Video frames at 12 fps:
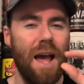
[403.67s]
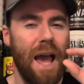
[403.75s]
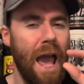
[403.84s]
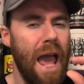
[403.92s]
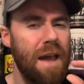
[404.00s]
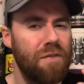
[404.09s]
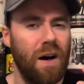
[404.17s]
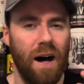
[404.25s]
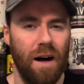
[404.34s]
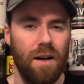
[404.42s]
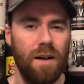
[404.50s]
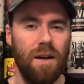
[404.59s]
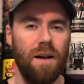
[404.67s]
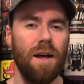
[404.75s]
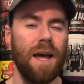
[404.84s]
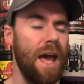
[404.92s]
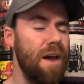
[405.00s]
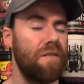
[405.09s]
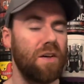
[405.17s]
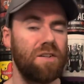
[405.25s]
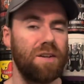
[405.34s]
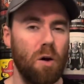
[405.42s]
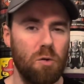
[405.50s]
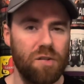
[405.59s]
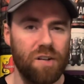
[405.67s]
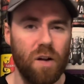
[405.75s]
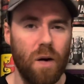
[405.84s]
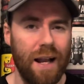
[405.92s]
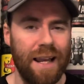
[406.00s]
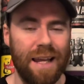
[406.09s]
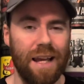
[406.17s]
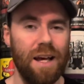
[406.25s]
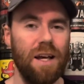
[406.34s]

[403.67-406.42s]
ever so slightly